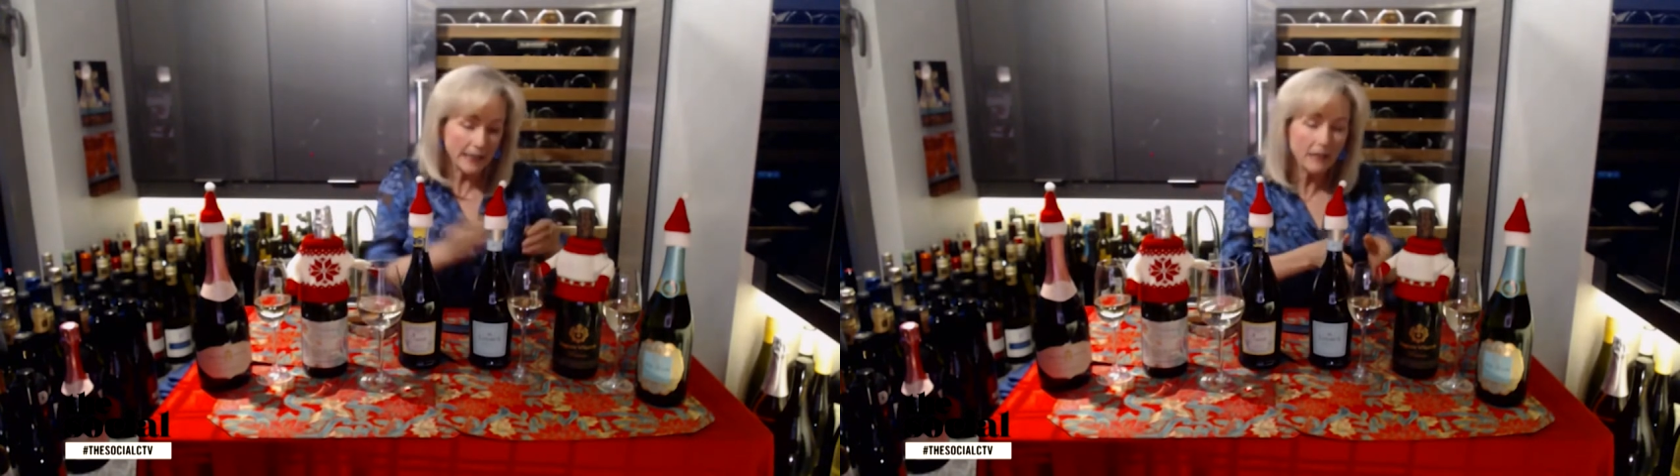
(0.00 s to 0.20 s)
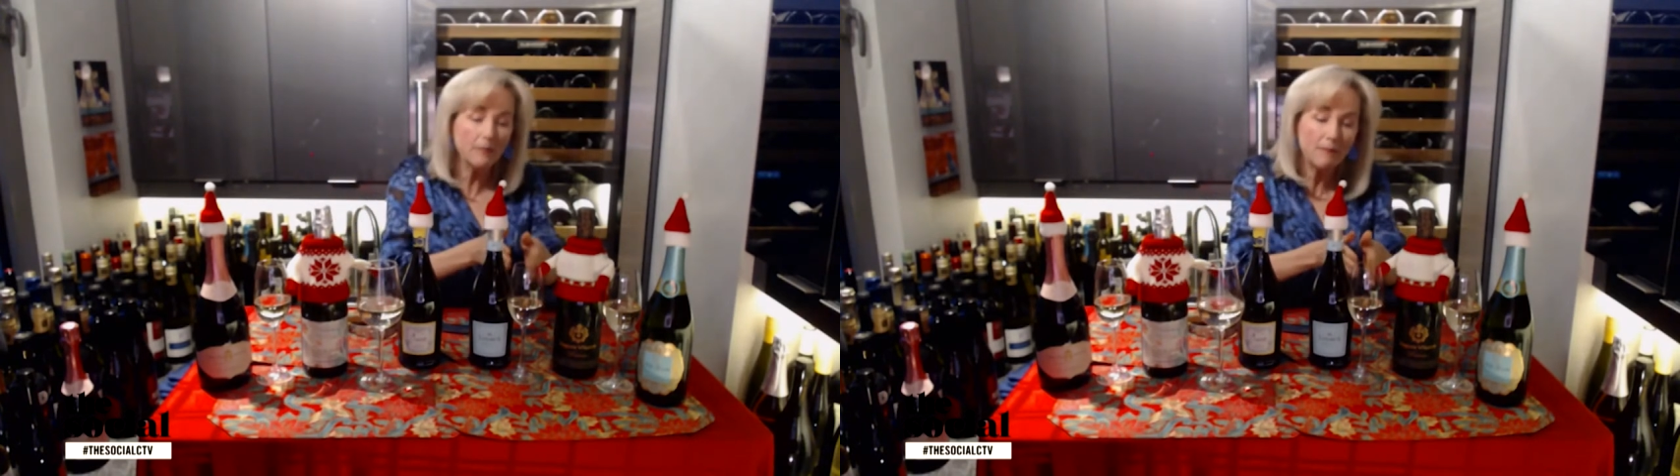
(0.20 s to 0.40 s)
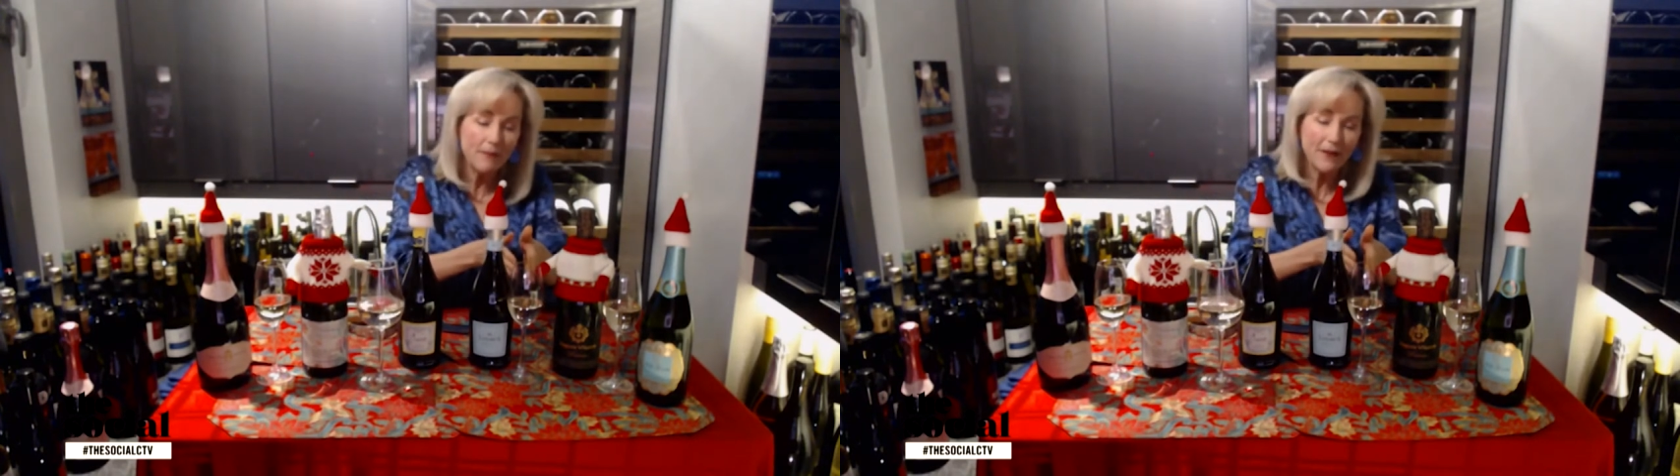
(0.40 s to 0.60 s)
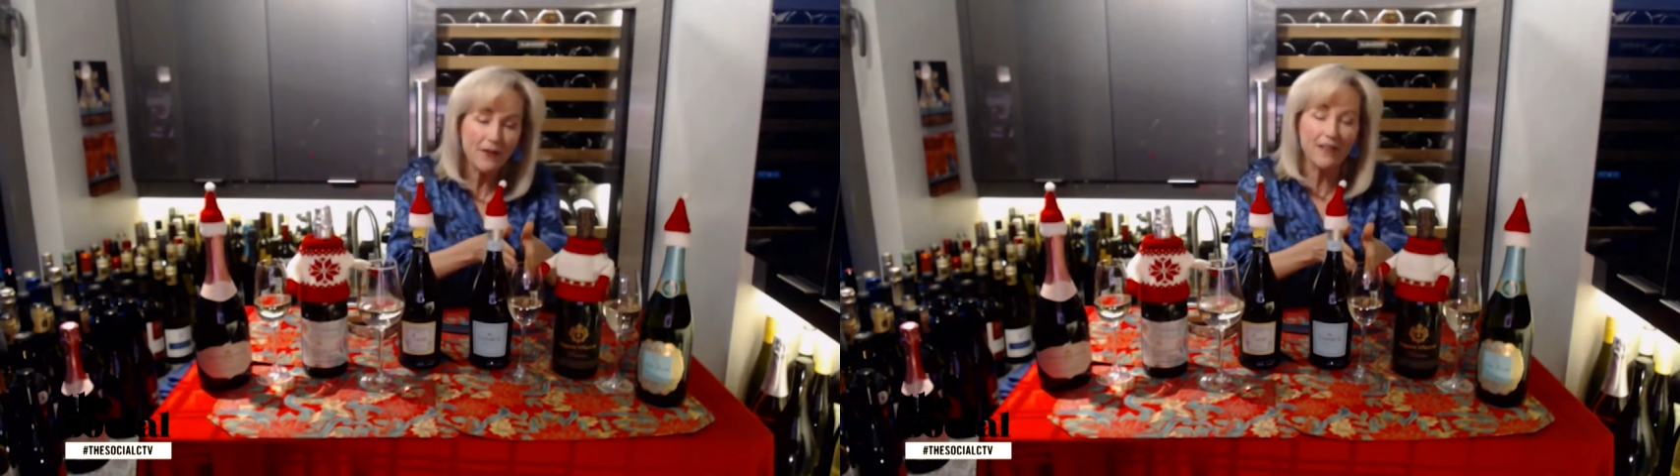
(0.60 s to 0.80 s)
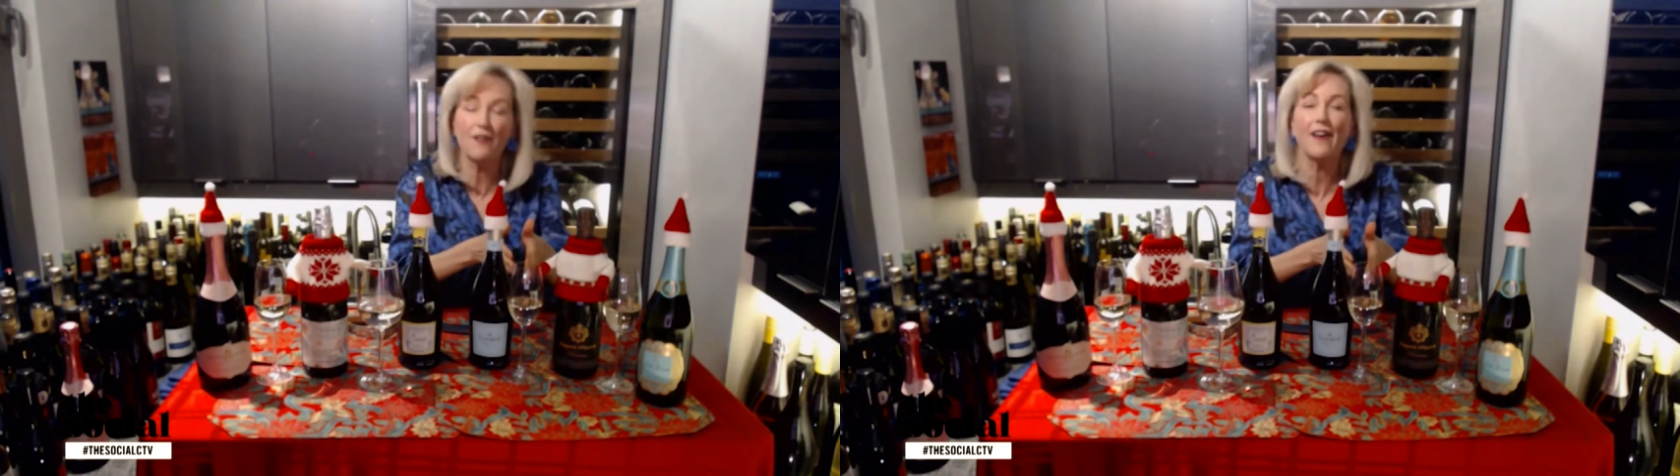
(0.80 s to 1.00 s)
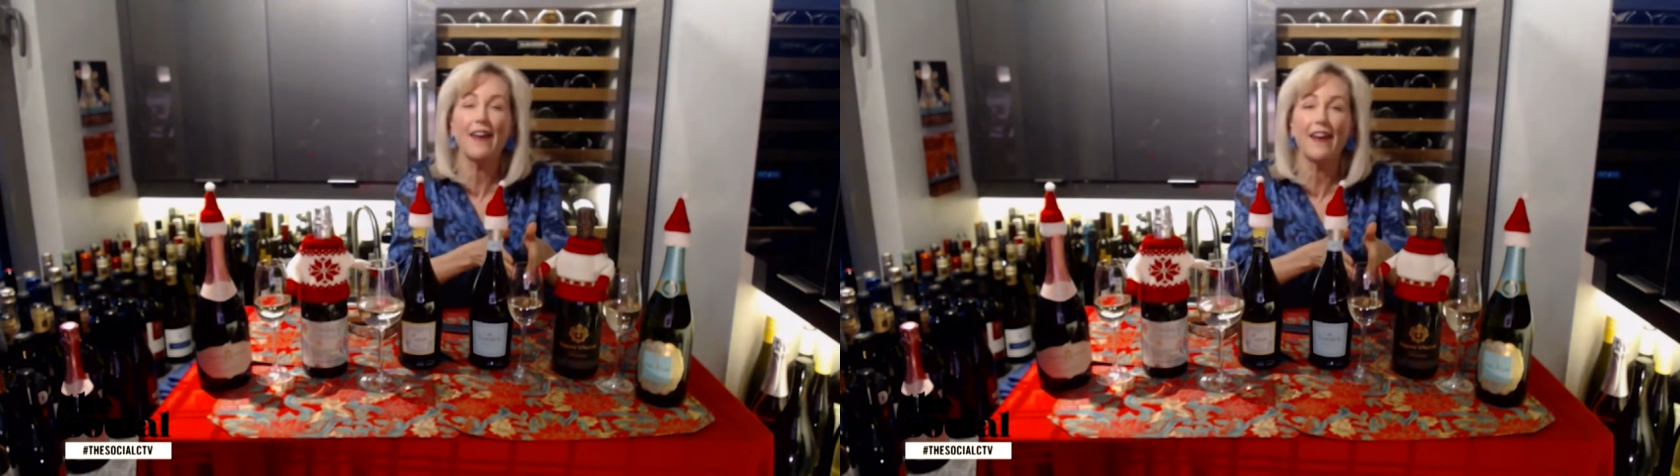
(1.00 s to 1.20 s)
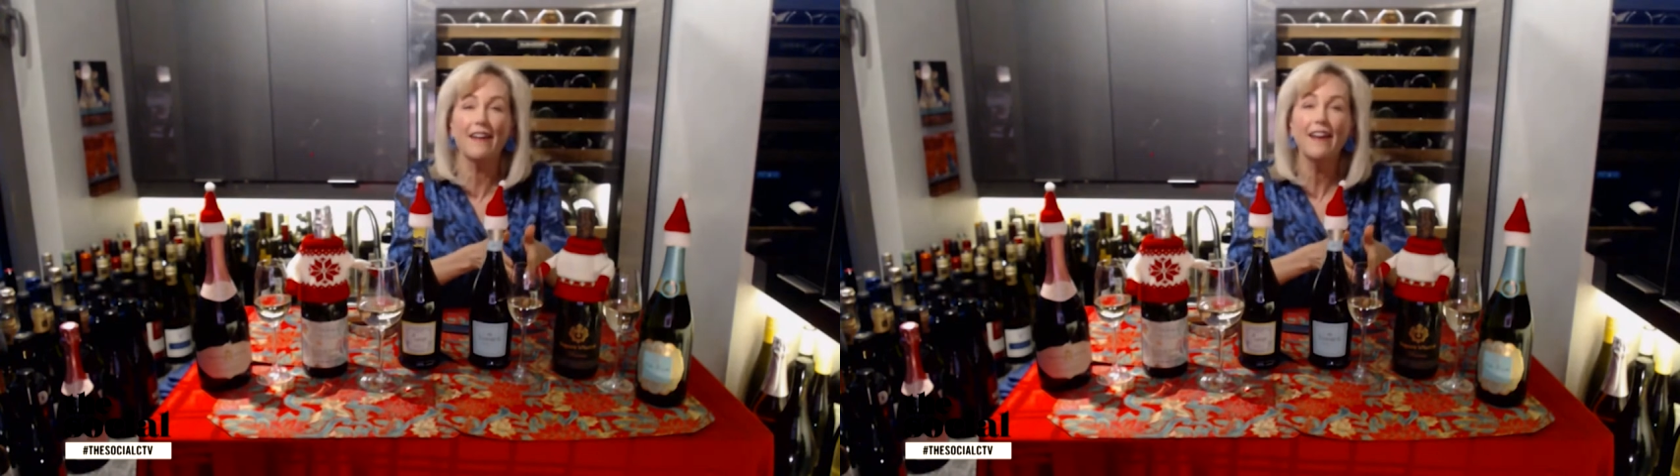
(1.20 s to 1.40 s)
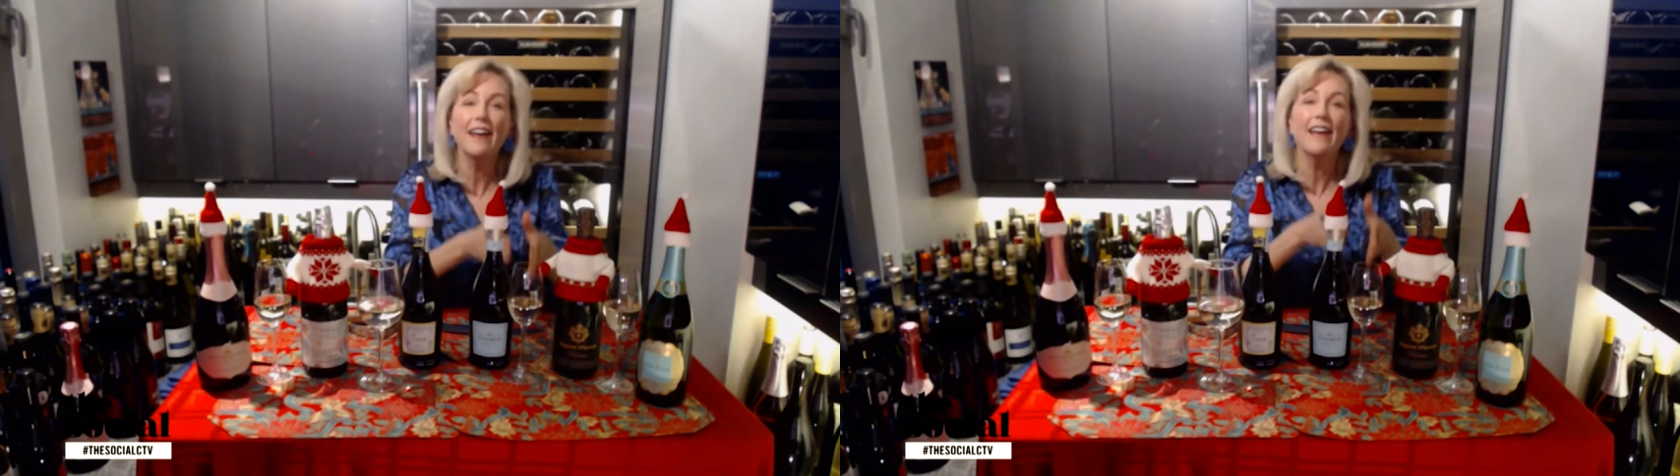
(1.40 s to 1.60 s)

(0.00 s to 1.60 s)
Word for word: little bit better than you can